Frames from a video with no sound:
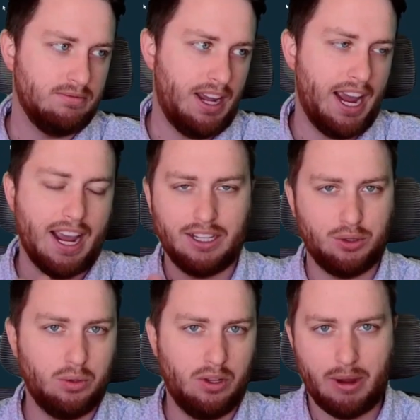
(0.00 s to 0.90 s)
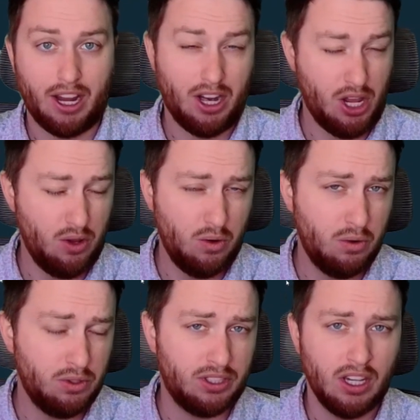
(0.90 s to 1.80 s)
AI tool am I going to
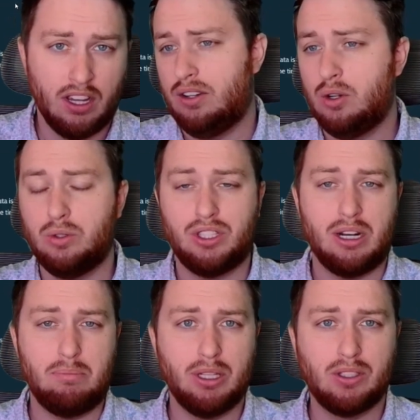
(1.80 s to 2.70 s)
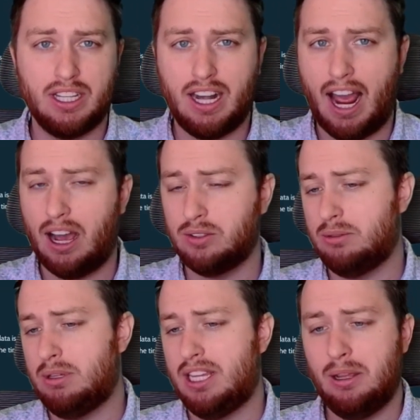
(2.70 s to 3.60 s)
use? Who's going to build it? How is it
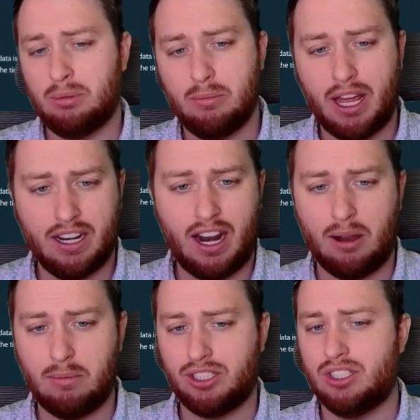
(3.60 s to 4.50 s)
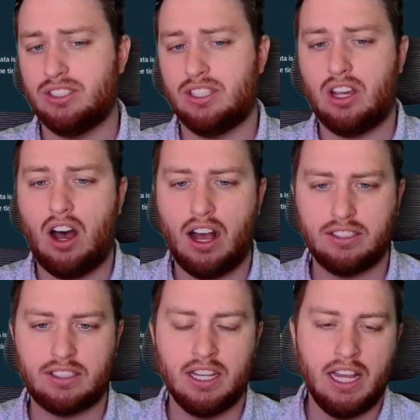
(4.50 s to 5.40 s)
being implemented? How much does it
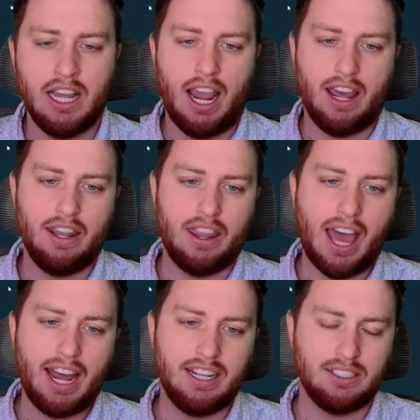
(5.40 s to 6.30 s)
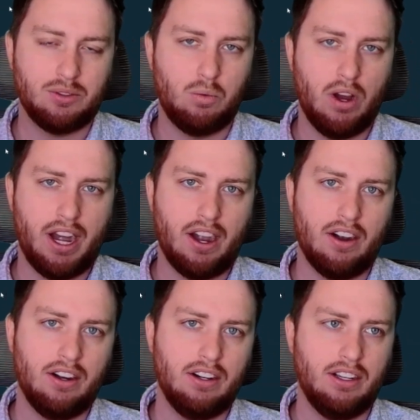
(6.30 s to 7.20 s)
cost? And that is
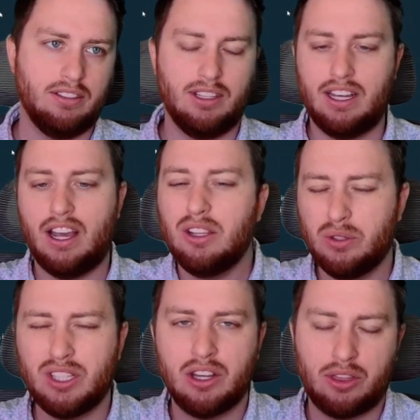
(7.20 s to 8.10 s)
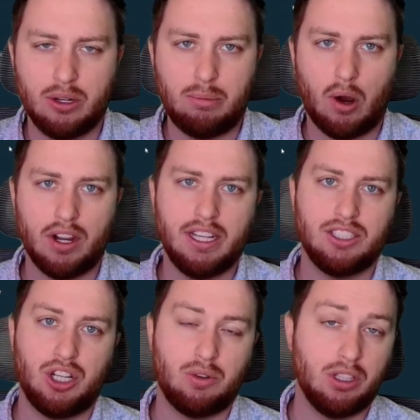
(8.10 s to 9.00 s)
where using a third party is
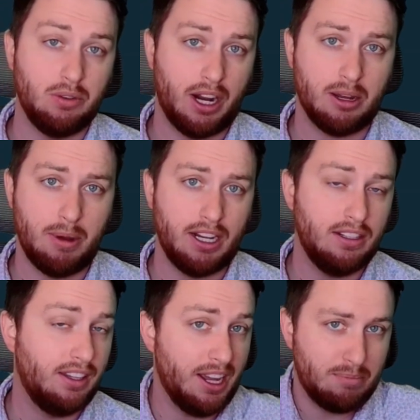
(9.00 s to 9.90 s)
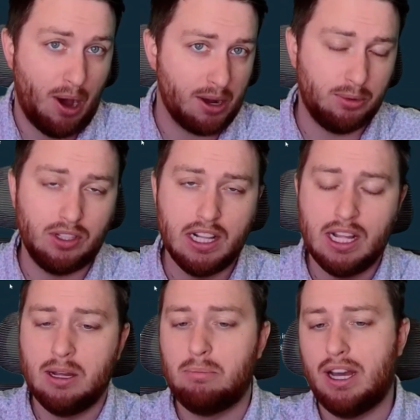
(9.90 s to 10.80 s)
generally recommended, like Audible.
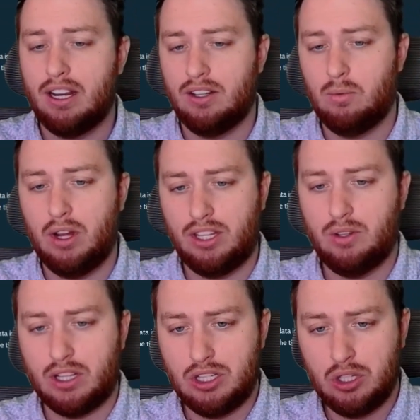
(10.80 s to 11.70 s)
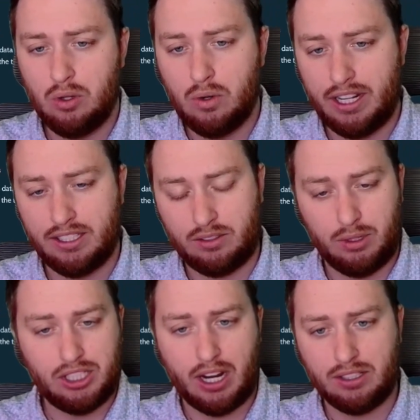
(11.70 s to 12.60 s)
But what you can do is
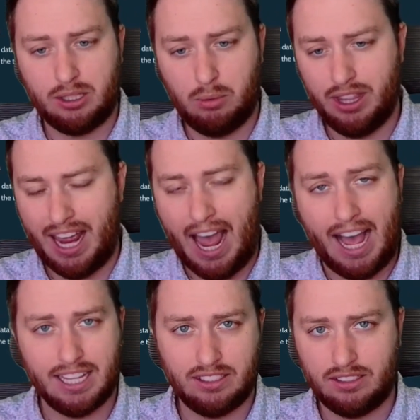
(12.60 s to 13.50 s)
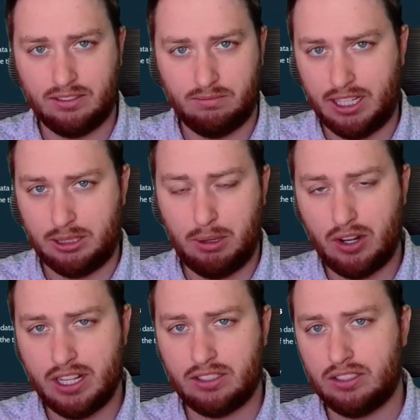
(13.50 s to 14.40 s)
reach out to someone that has
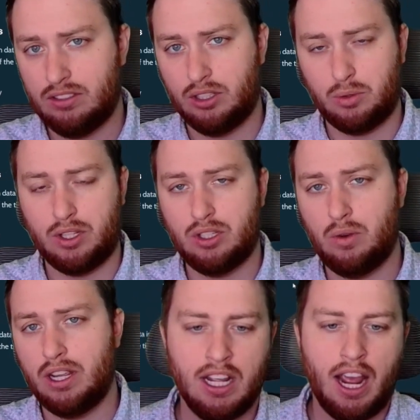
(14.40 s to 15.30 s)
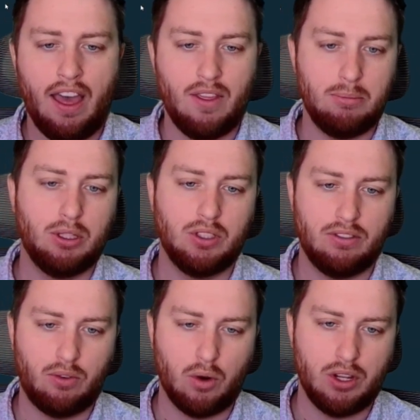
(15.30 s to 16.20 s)
experience, knows what they're doing, and then build it
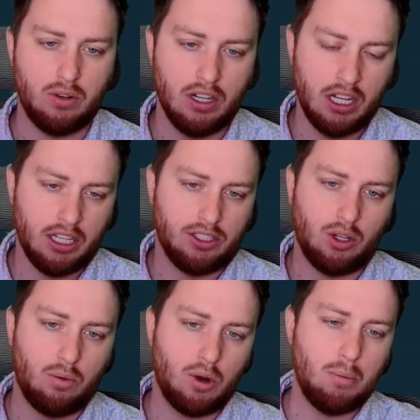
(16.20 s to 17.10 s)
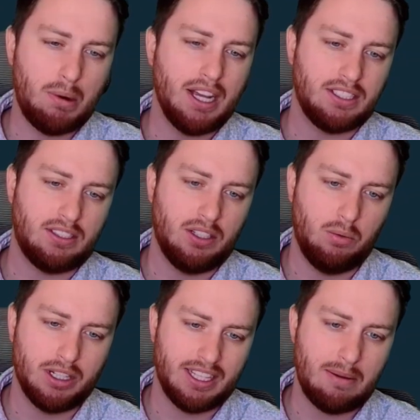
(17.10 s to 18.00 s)
for you. So robust, what
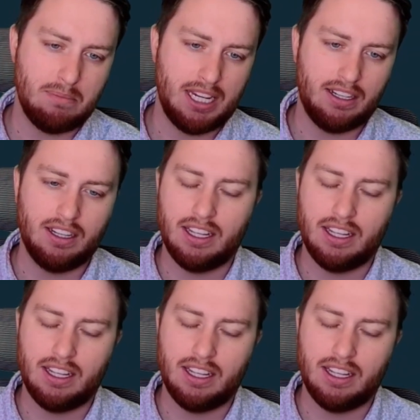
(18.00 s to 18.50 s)
does that mean?